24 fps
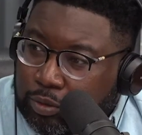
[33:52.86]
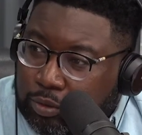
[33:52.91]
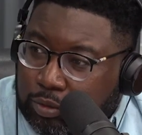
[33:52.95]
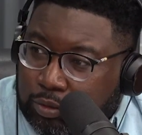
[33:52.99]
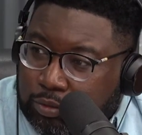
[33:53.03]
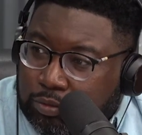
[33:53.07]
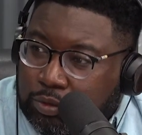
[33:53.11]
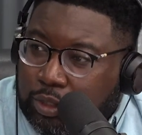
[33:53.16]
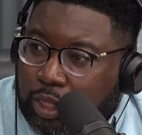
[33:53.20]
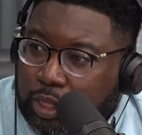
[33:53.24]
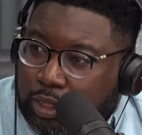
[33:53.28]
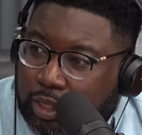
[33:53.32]

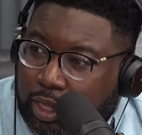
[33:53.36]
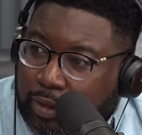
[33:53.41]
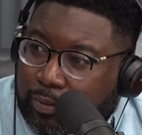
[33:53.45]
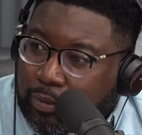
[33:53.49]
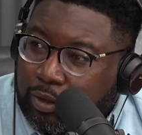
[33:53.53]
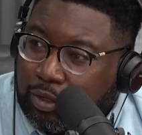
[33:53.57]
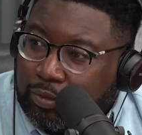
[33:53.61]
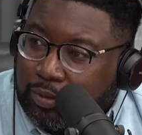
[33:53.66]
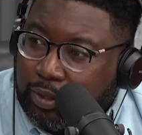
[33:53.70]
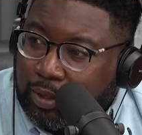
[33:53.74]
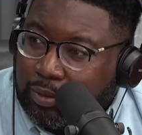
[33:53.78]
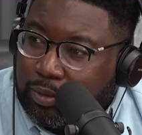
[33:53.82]
sounds like
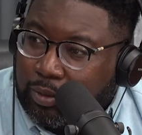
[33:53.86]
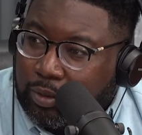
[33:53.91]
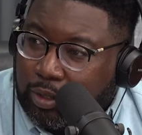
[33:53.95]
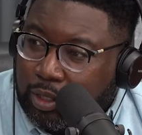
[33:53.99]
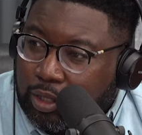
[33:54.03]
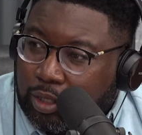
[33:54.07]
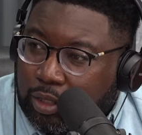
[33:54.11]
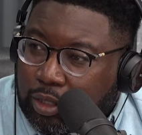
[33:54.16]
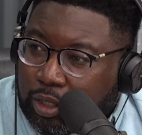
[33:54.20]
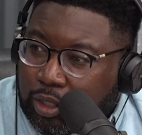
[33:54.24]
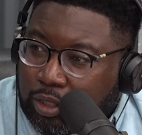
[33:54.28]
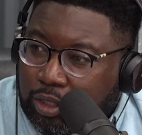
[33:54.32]
most people will
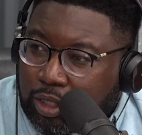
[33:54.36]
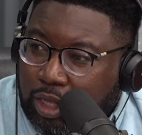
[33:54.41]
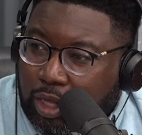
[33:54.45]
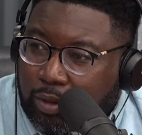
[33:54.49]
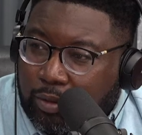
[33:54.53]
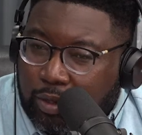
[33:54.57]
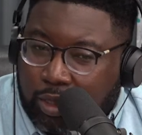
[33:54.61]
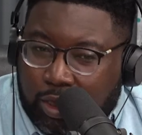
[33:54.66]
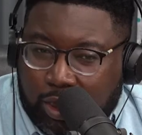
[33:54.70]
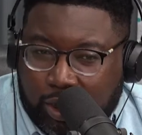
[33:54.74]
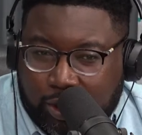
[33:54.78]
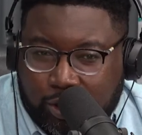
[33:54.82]

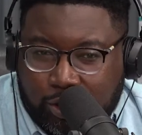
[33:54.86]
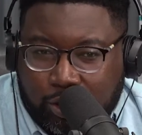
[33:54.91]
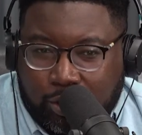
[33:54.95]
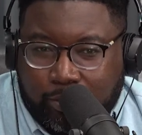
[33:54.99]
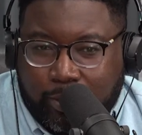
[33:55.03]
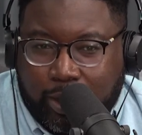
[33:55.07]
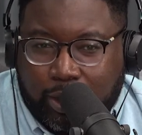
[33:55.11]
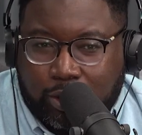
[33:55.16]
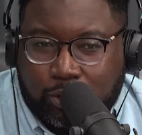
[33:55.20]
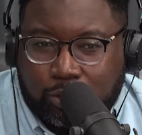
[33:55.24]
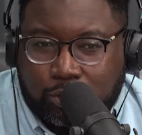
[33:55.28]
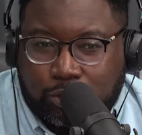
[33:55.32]
accept, unless you're
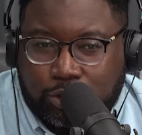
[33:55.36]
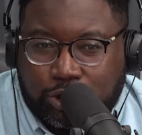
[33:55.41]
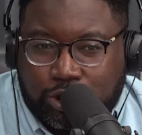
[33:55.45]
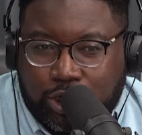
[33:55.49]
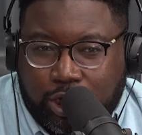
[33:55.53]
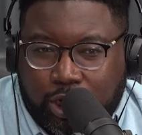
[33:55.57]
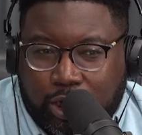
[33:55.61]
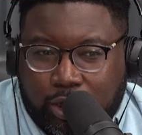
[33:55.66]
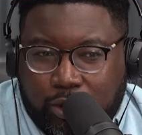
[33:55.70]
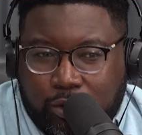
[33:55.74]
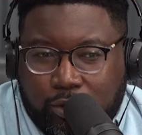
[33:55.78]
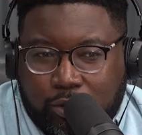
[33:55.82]
Michael
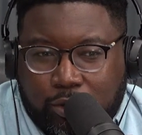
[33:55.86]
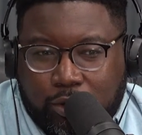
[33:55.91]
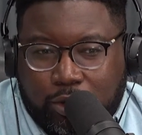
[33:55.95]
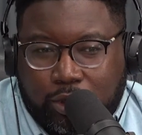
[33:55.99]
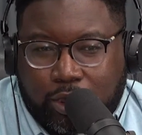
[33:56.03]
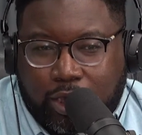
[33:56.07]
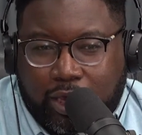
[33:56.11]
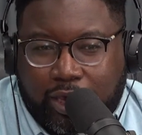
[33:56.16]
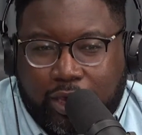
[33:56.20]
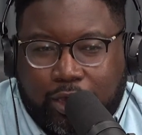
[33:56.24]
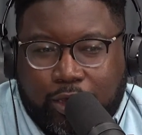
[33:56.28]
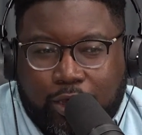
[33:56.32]
Che,
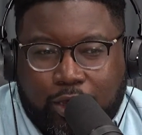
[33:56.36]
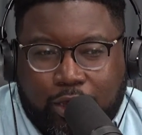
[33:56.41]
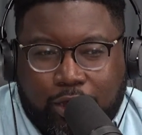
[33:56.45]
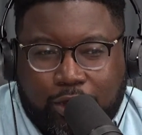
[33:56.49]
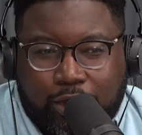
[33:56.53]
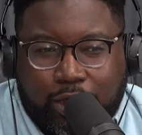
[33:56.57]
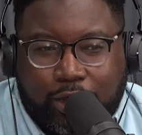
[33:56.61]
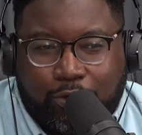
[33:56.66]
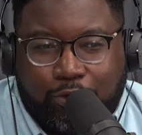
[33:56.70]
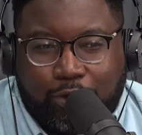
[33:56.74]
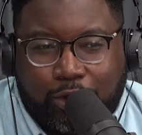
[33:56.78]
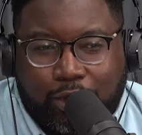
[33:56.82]

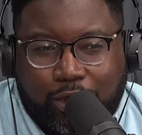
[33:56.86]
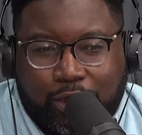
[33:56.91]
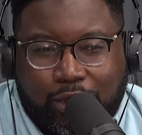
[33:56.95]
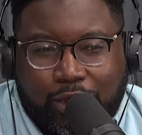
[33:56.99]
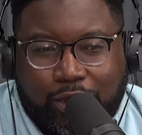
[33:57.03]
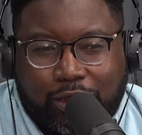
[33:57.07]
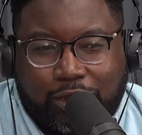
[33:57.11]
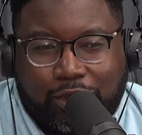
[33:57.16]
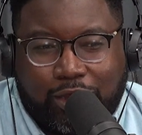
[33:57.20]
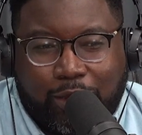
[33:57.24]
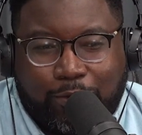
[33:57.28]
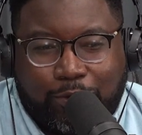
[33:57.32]
they will
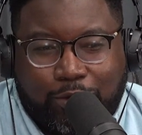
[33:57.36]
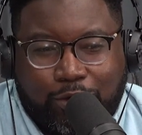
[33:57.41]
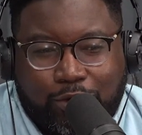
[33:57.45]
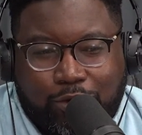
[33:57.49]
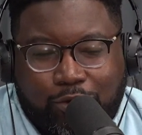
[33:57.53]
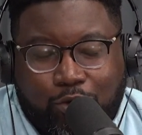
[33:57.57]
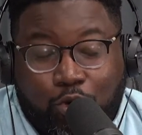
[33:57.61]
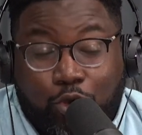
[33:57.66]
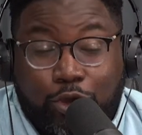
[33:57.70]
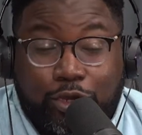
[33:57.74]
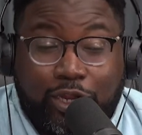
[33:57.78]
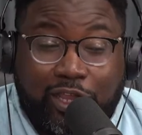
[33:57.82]
accept you,
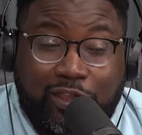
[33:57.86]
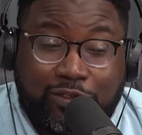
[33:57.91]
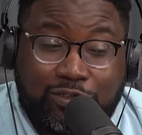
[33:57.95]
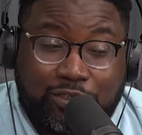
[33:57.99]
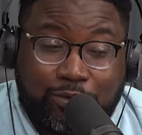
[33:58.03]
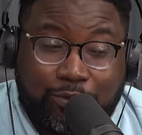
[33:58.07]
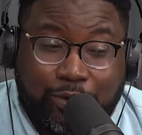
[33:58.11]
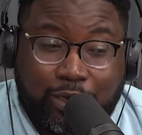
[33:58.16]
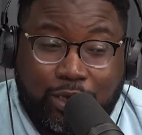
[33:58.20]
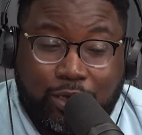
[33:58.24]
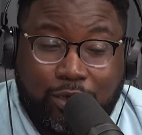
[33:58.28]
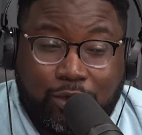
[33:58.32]
or Dave
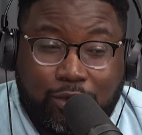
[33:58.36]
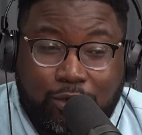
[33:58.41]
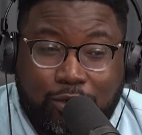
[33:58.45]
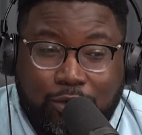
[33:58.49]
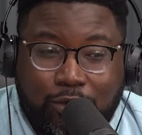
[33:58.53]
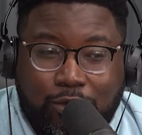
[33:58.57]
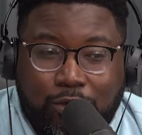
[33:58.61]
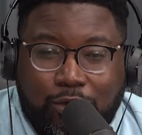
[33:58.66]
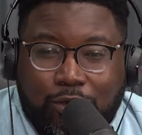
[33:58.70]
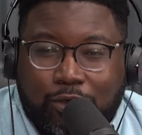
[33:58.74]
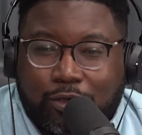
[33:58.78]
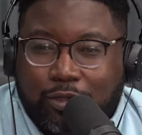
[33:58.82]
Chappelle,
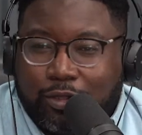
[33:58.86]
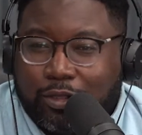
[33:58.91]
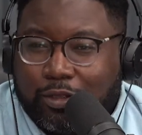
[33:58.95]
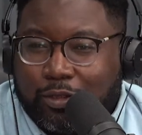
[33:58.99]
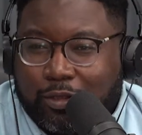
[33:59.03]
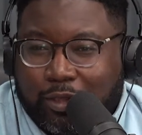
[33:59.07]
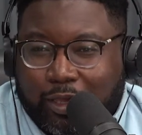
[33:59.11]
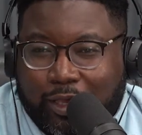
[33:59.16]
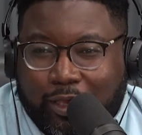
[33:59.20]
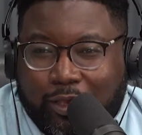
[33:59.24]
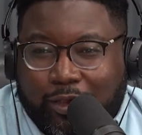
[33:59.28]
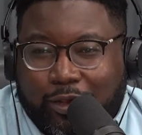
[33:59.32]

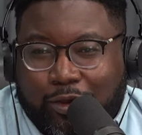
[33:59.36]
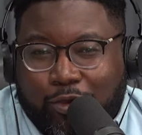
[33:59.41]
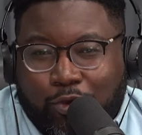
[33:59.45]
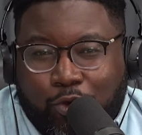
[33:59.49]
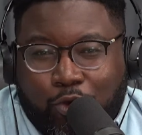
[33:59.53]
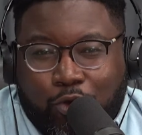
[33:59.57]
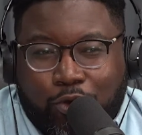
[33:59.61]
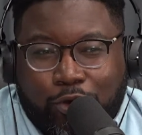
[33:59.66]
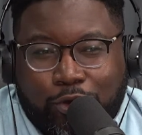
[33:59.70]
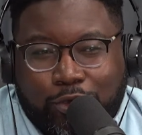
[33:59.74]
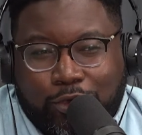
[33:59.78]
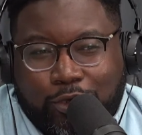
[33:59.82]

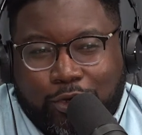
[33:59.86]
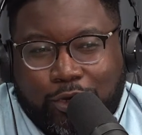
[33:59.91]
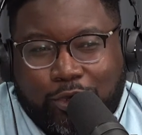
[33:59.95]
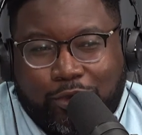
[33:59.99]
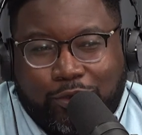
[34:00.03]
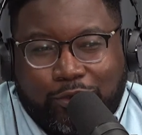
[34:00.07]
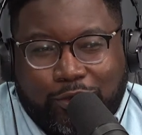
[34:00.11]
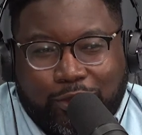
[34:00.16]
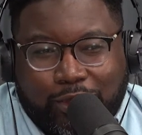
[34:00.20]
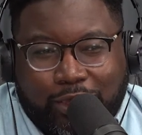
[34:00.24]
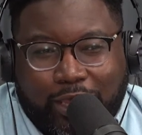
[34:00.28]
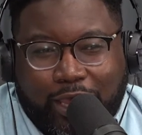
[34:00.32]
or
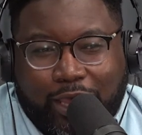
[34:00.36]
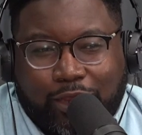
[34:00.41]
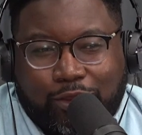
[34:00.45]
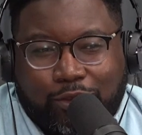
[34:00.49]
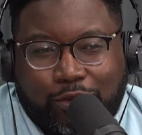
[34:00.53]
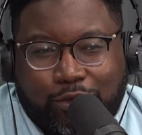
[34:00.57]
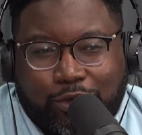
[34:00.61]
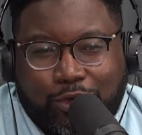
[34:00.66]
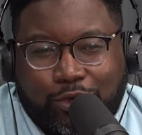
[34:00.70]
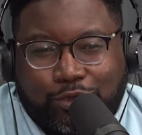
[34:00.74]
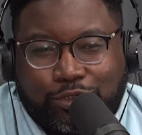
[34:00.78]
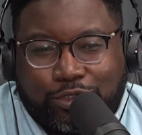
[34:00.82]
the
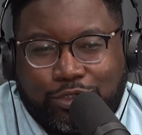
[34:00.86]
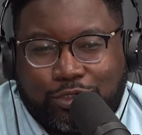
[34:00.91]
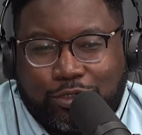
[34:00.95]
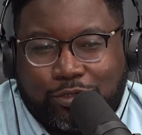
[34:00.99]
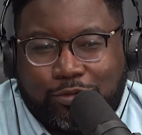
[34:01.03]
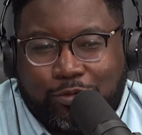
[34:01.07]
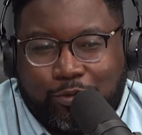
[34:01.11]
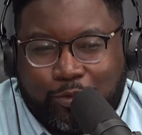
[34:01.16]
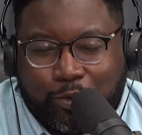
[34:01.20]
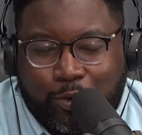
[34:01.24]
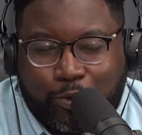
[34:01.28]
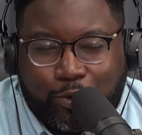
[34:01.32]
cancel culture.
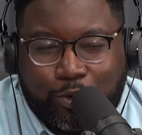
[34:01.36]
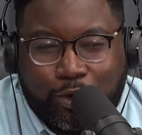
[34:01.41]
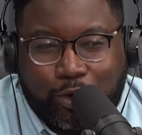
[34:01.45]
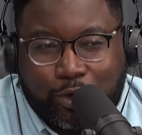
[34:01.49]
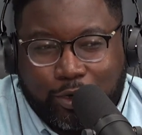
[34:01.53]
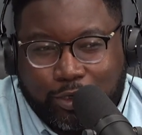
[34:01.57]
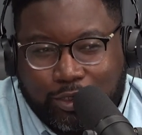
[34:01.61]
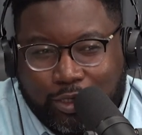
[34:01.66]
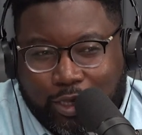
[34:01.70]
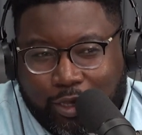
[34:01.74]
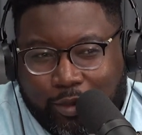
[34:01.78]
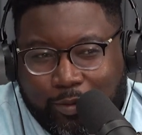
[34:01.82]
Well, we're
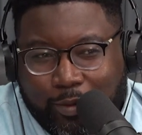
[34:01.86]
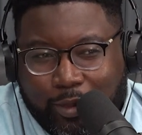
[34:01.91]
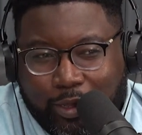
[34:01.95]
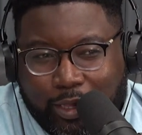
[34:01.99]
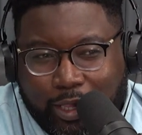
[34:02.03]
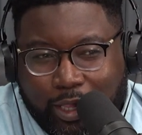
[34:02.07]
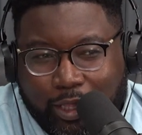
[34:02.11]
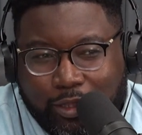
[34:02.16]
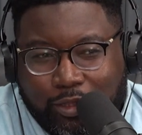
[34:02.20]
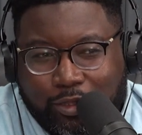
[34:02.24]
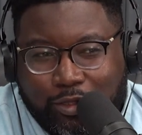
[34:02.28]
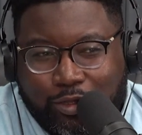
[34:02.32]
going to talk about
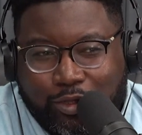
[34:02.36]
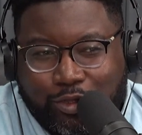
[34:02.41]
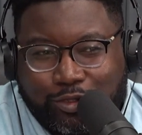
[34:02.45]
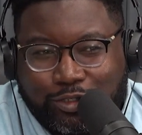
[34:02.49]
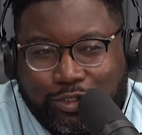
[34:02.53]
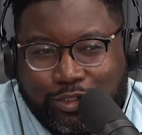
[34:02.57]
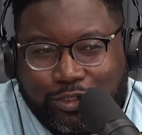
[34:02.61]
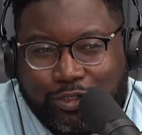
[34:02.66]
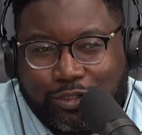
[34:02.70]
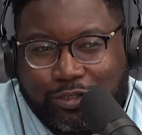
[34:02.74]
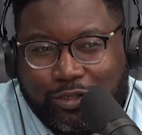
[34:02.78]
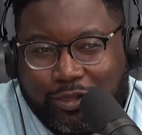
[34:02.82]
cancel
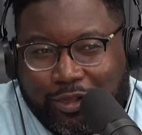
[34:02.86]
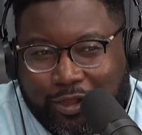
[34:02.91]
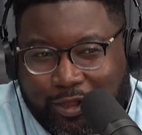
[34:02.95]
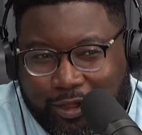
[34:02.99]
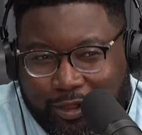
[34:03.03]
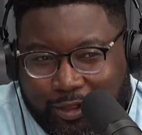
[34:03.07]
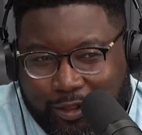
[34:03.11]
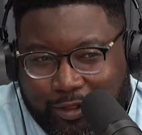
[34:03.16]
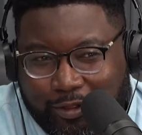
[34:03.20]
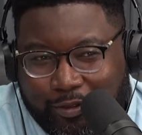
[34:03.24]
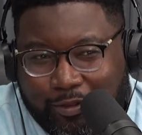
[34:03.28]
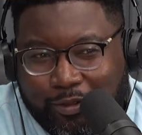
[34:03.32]
culture
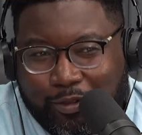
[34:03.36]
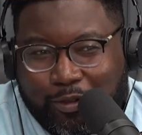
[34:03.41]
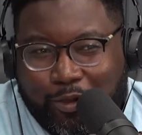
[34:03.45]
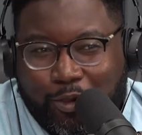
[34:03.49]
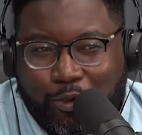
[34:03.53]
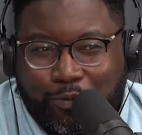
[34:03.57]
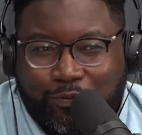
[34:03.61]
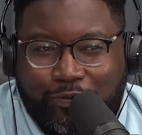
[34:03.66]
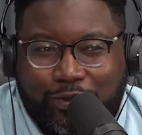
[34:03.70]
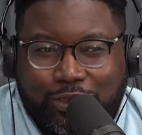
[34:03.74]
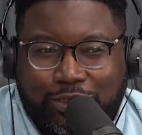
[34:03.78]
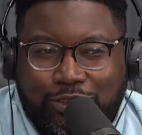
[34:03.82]

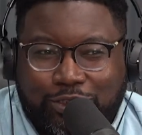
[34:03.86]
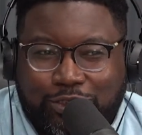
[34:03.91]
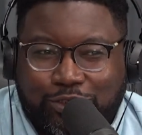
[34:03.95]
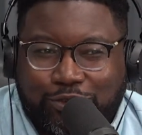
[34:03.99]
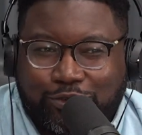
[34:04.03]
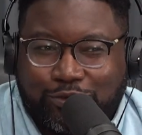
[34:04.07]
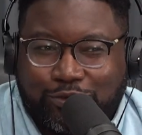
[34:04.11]
hopefully soon.